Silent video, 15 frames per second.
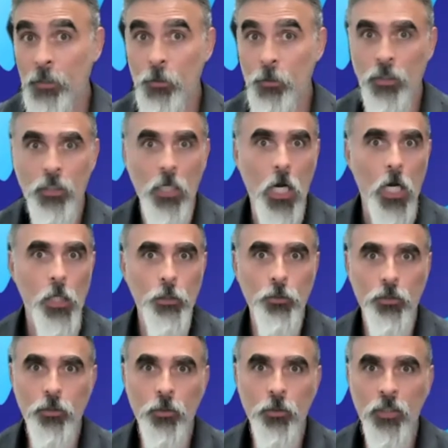a 10 unit, a
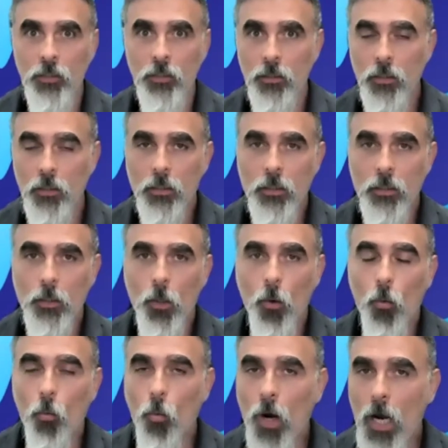100 unit.
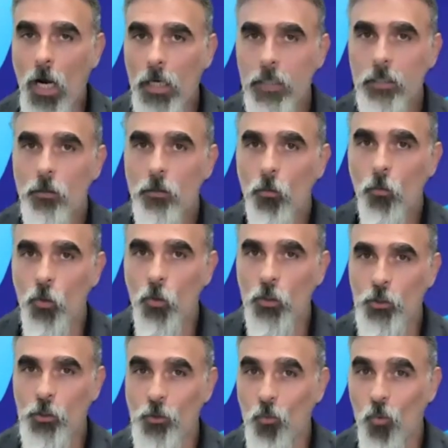Why would
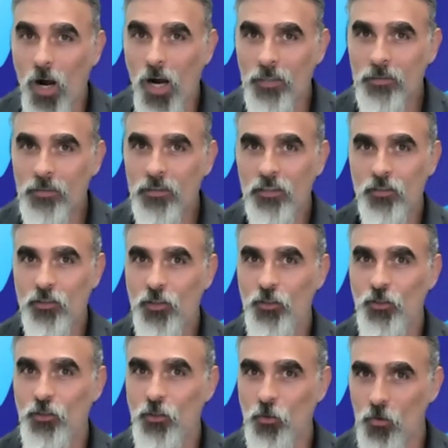you want to
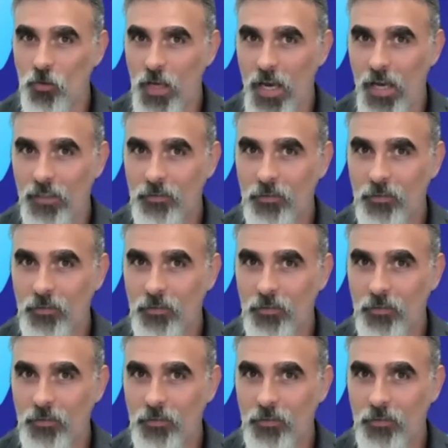do that?